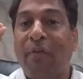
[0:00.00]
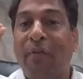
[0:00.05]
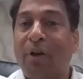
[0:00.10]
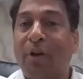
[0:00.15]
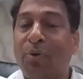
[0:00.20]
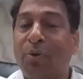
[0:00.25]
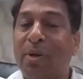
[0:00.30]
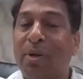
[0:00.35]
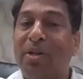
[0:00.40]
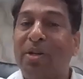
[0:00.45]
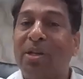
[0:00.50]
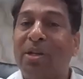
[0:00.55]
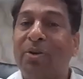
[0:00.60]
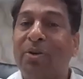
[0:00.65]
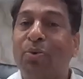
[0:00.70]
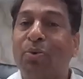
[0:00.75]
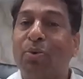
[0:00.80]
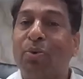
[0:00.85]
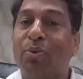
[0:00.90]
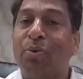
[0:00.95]
for
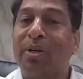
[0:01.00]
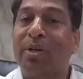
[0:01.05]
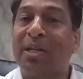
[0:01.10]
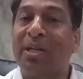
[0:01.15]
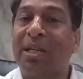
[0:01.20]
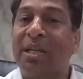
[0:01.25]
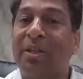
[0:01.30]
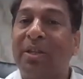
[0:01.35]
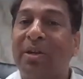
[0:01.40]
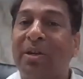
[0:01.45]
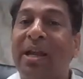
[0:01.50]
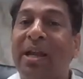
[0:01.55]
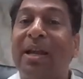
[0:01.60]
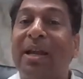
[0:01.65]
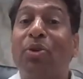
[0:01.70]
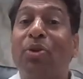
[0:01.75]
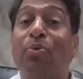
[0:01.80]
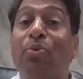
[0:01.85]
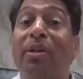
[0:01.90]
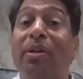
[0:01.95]
22-23
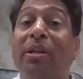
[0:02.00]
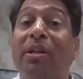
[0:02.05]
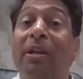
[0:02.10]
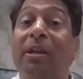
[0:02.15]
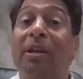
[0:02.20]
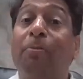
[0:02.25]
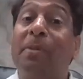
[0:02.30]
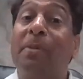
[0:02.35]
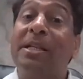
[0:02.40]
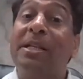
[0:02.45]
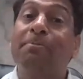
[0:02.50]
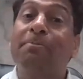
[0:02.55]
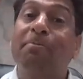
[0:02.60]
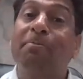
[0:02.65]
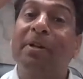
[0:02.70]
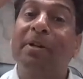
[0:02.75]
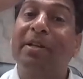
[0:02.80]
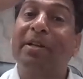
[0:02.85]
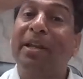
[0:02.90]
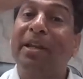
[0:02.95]
and 20 rupees
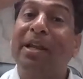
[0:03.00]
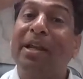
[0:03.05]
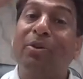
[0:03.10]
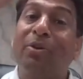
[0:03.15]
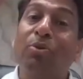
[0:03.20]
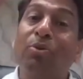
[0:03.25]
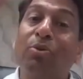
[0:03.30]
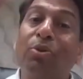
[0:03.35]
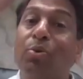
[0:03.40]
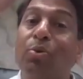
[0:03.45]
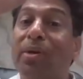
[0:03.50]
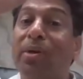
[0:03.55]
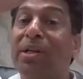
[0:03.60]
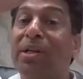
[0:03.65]
pertaining to